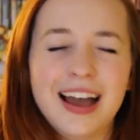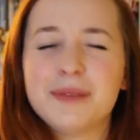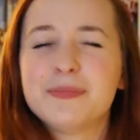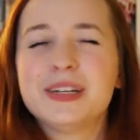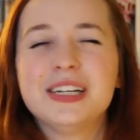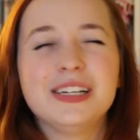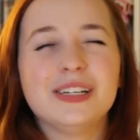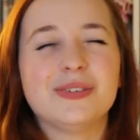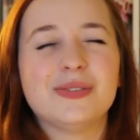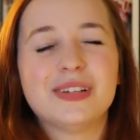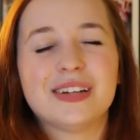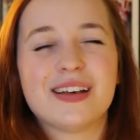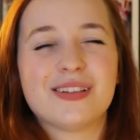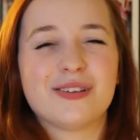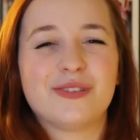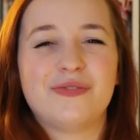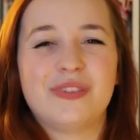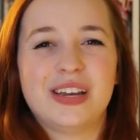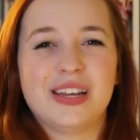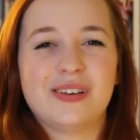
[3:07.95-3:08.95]
I'm gonna do
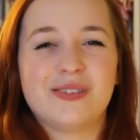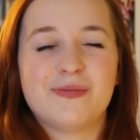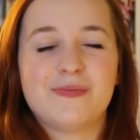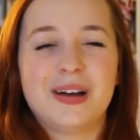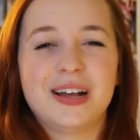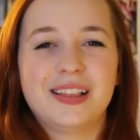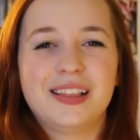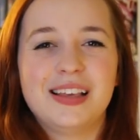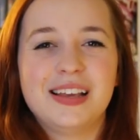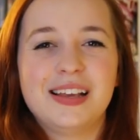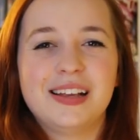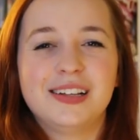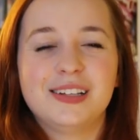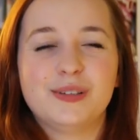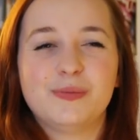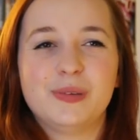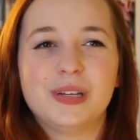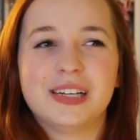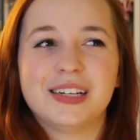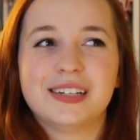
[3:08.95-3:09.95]
another video about
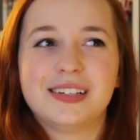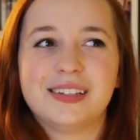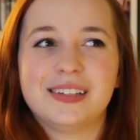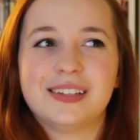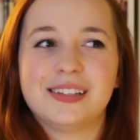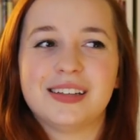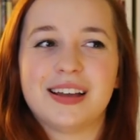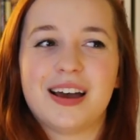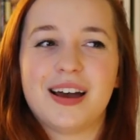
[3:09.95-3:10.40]
these because